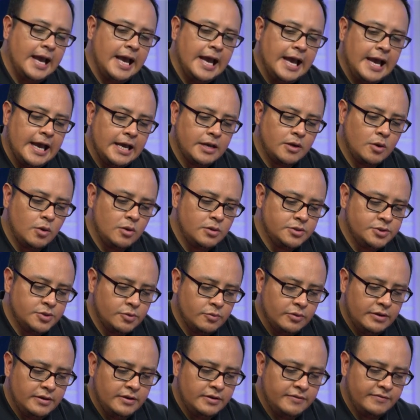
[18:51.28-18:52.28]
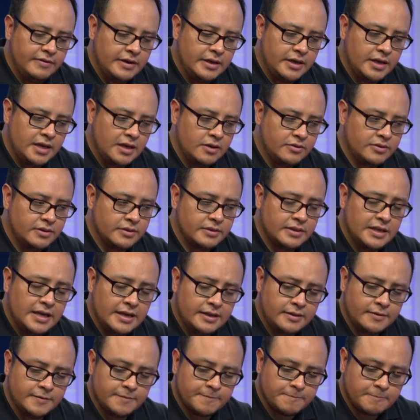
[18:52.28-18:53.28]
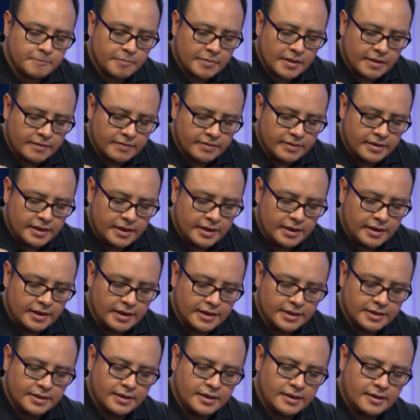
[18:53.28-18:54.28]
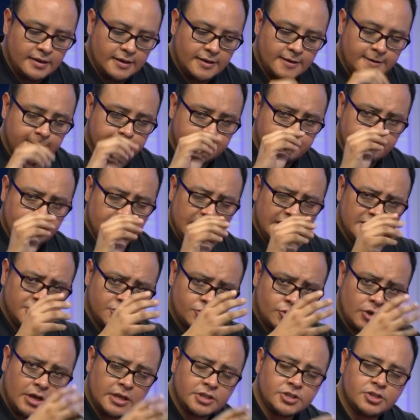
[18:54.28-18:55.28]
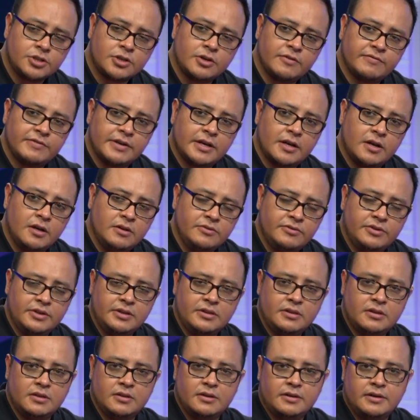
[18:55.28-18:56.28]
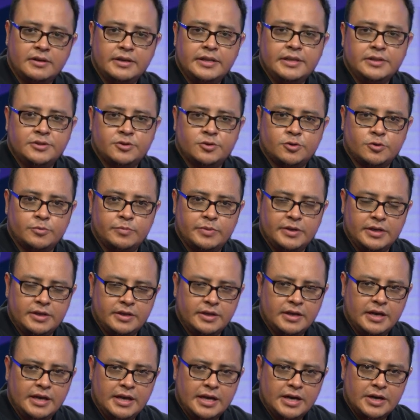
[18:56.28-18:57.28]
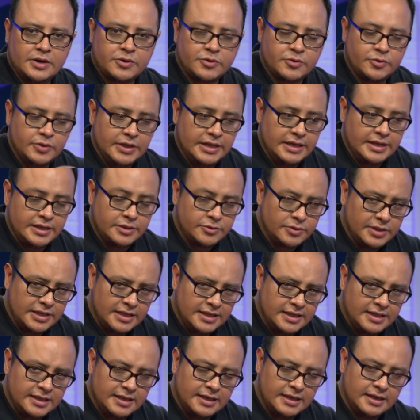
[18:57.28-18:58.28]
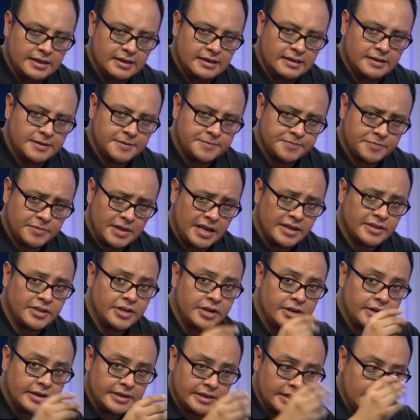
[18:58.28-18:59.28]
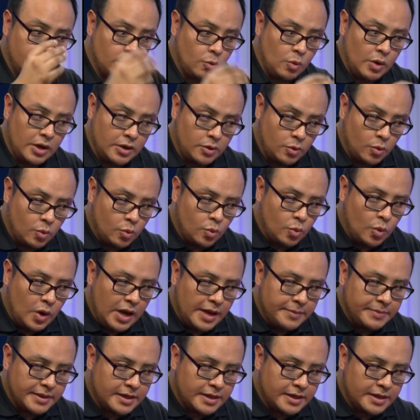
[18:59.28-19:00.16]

And also we found out that the um, structure of the content needs to be really, really um, a hierarchy one. Why?